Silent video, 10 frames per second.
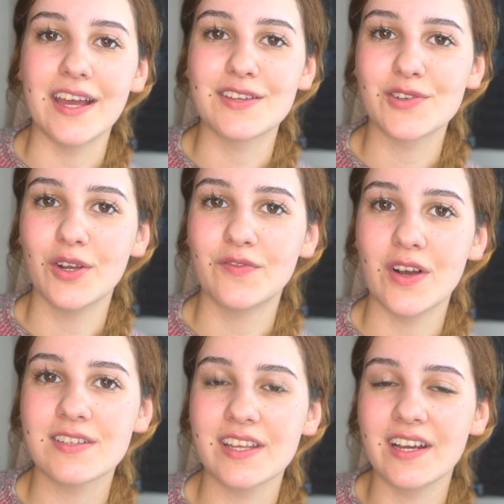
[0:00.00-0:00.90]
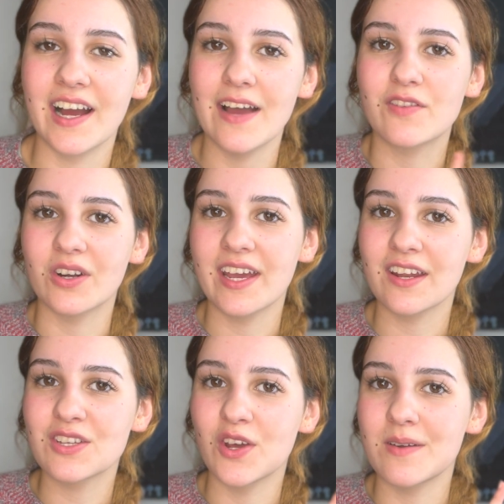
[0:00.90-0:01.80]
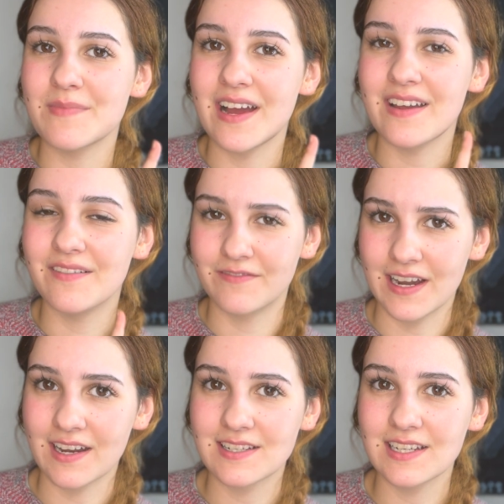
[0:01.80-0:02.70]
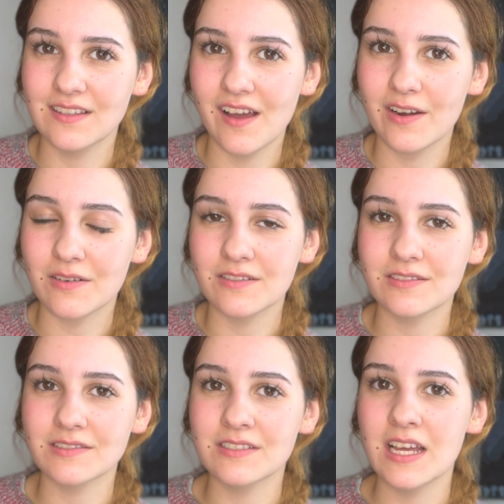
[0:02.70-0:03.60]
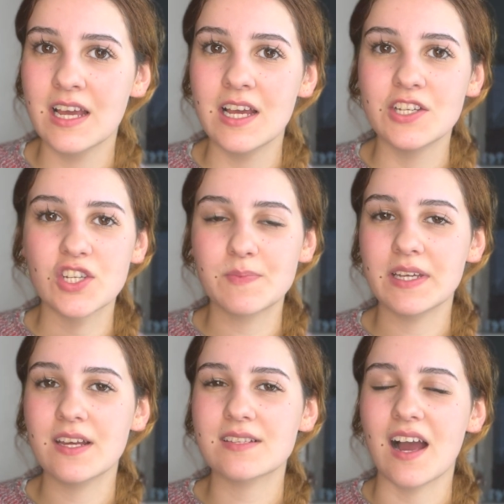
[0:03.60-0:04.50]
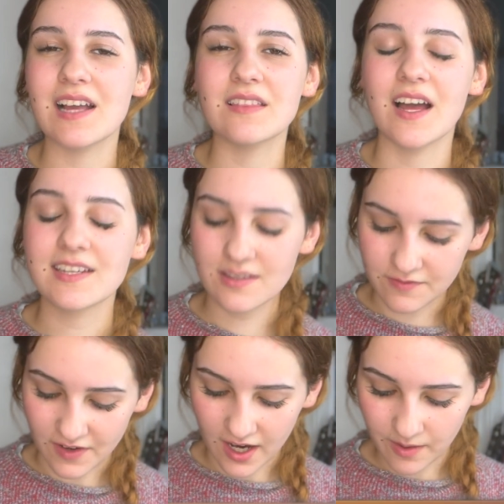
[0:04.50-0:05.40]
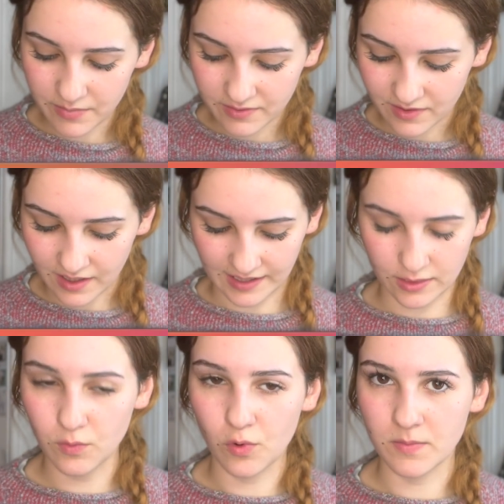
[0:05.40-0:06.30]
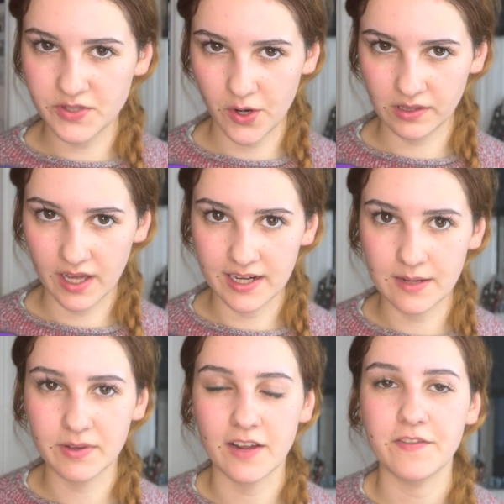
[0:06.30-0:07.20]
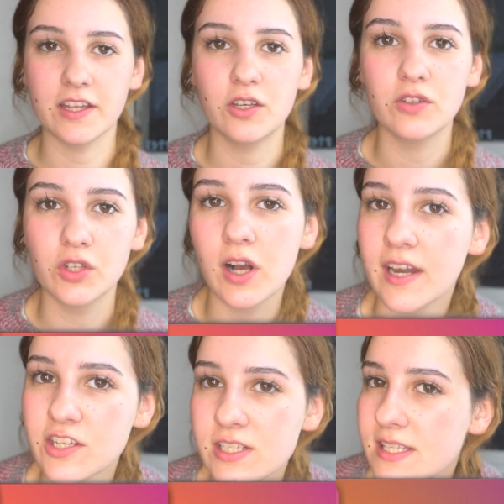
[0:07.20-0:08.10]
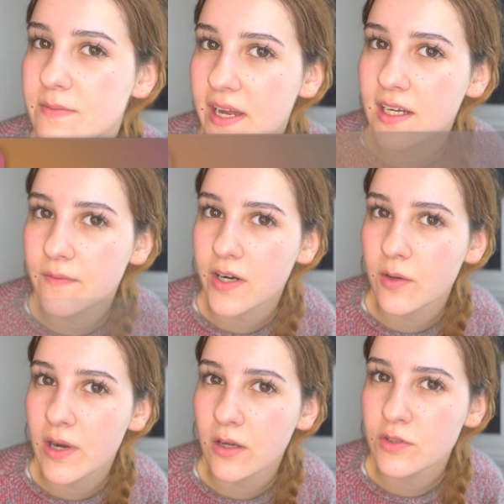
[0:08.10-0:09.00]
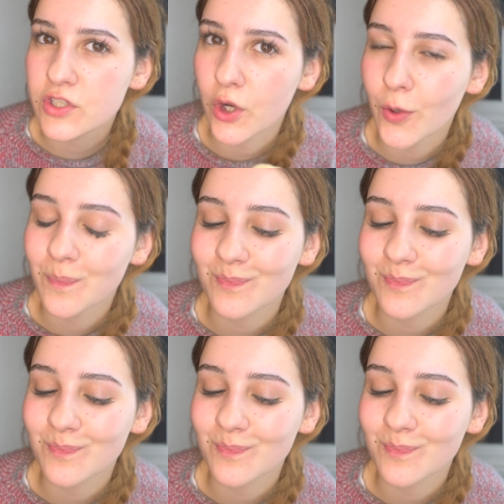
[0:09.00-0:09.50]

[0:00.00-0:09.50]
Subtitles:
so firstly, I have gone ahead and turned my vanity light on just because I liked the vibe. I like the warm tone lighting, but I feel like you can't actually see the makeup very well. So